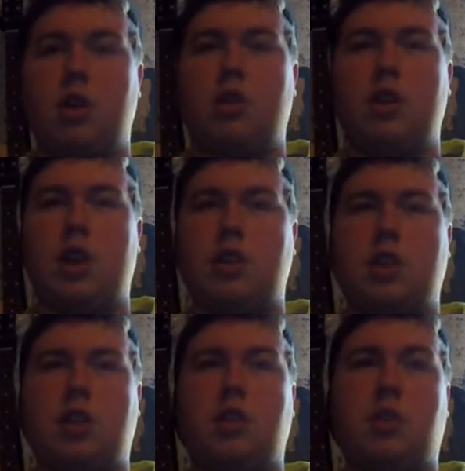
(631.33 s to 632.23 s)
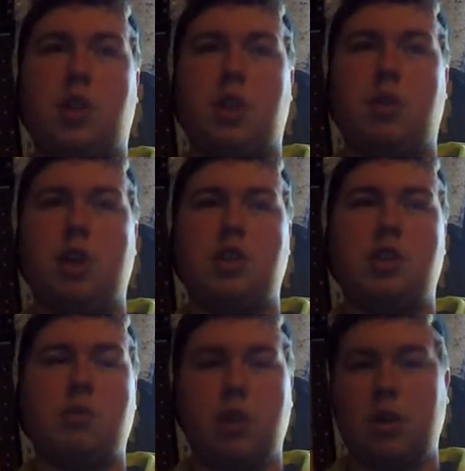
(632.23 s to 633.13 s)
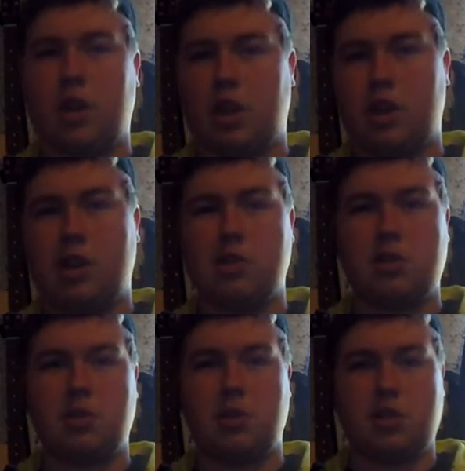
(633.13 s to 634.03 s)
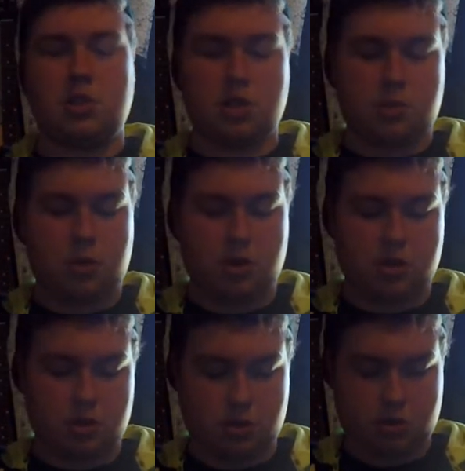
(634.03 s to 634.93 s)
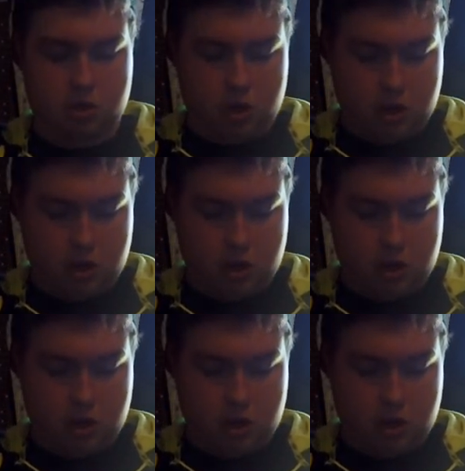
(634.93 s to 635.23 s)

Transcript: not technically thrashy, but you can get down to it. It's a pretty good solo.